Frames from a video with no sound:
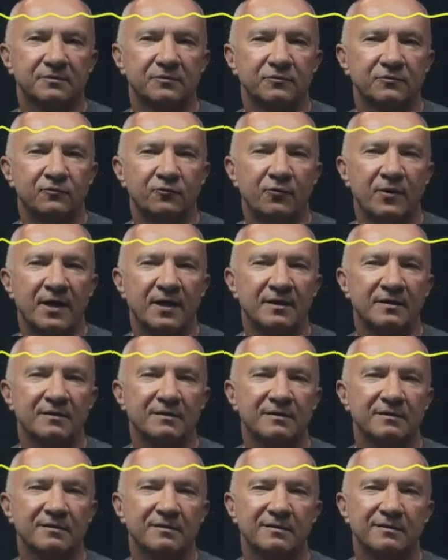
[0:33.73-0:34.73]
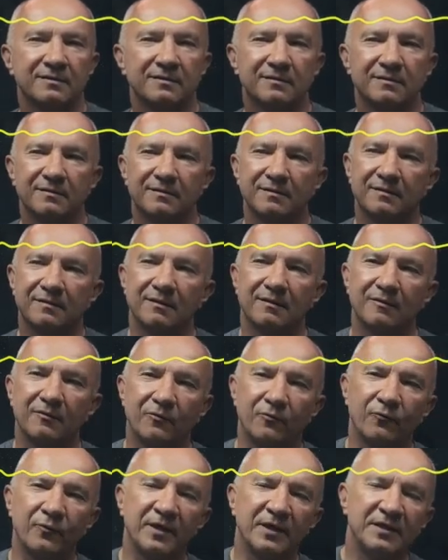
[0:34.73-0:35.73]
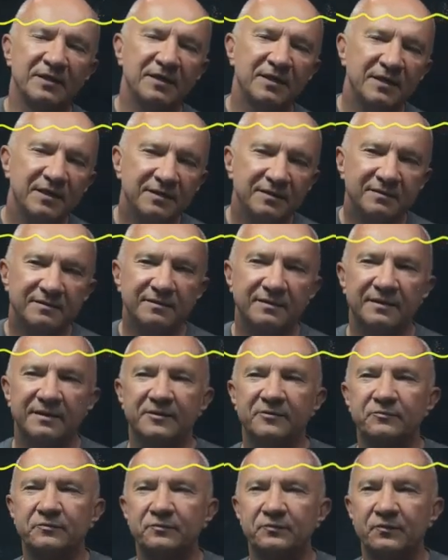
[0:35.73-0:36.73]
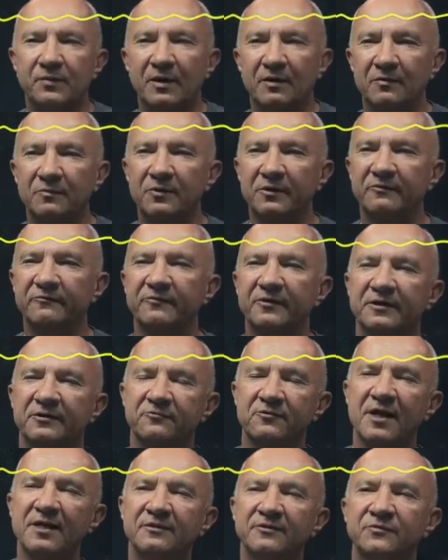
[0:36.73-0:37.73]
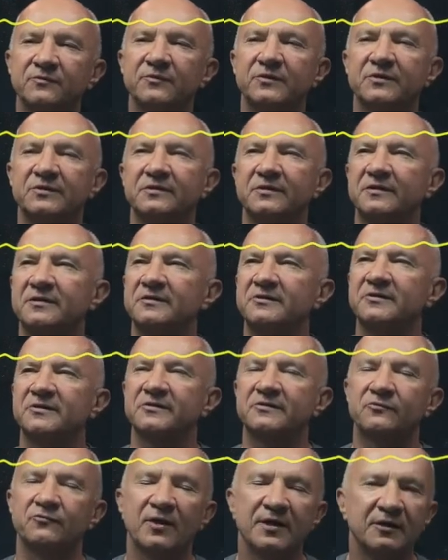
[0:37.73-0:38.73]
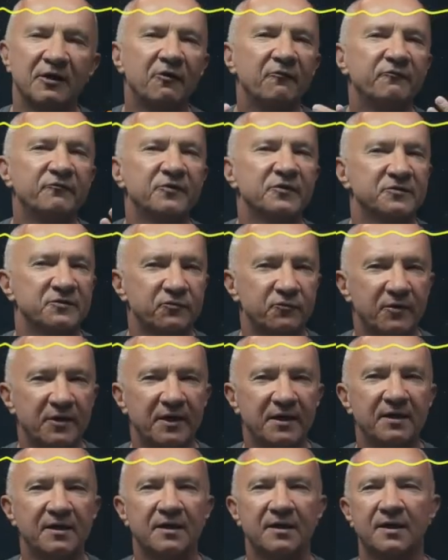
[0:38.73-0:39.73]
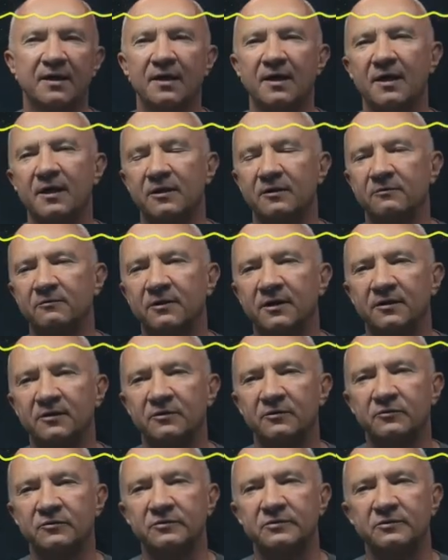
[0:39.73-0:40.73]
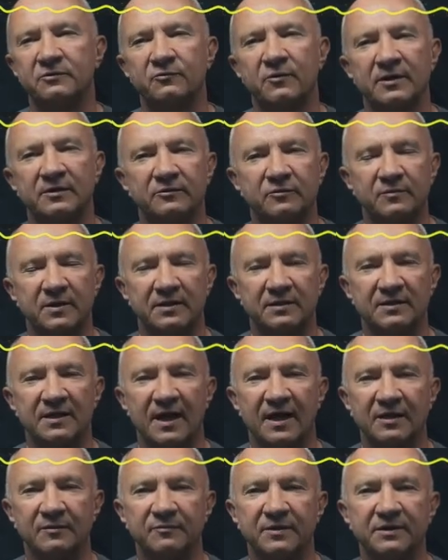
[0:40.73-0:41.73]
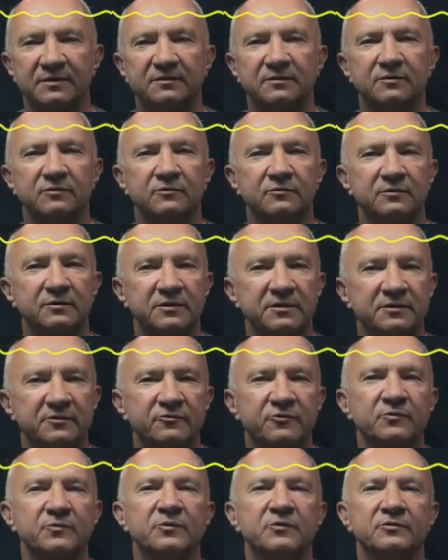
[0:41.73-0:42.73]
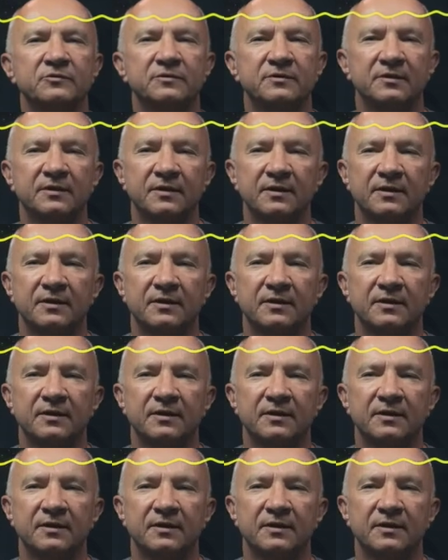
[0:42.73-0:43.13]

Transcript: when we need perfect randomness, there's just one obvious way. You can use quantum entanglement to distribute